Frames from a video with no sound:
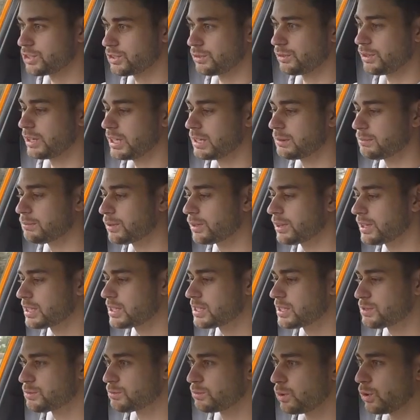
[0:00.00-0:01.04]
screen, but this
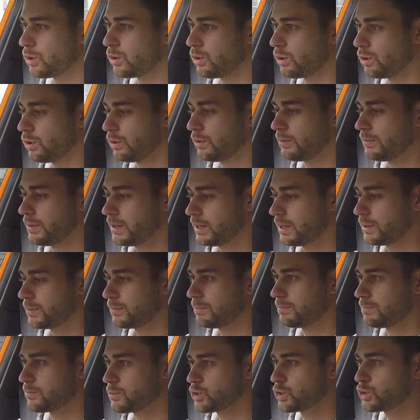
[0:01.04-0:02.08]
is more
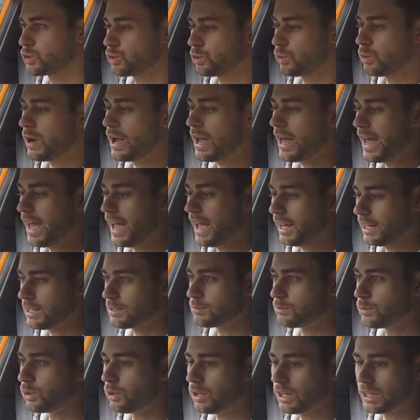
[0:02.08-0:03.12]
square, it's
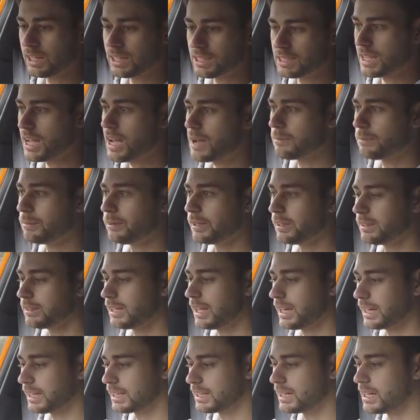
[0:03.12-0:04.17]
more like a tablet,
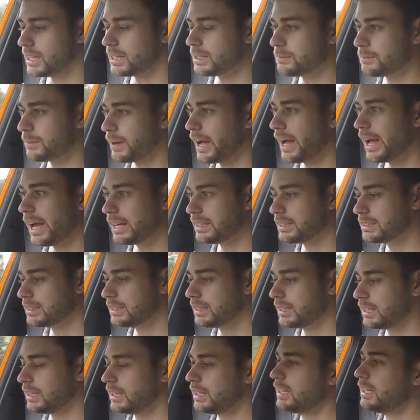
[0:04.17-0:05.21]
like an iPad.
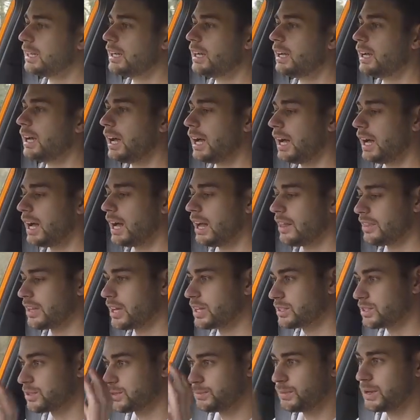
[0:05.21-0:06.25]
And
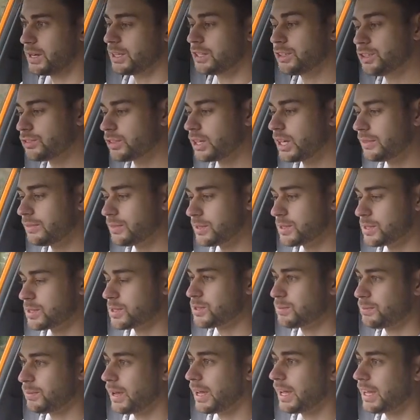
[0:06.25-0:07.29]
that's my driver's
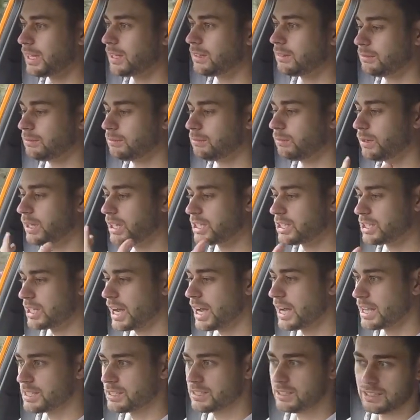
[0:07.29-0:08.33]
display, which
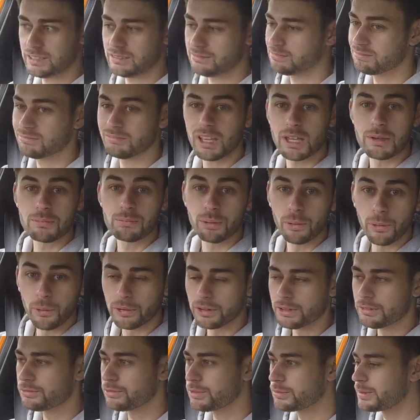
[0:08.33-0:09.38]
has
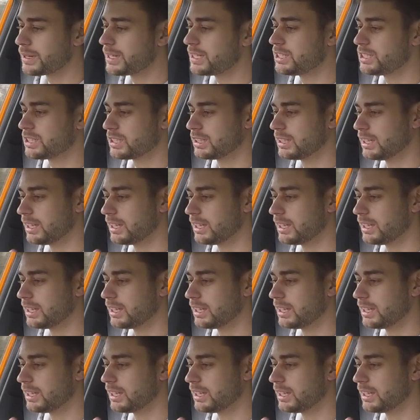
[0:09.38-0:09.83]
important information